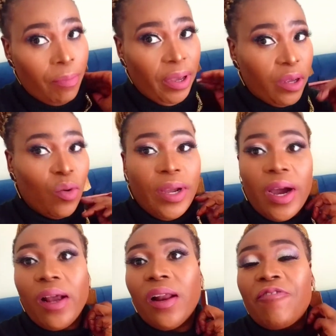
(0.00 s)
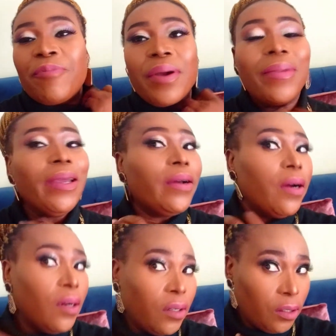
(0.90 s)
By the way, I love my
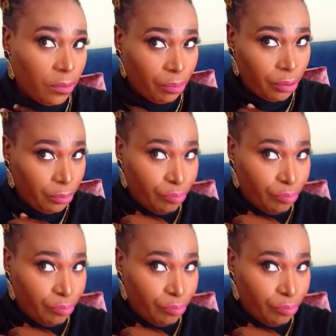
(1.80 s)
makeup.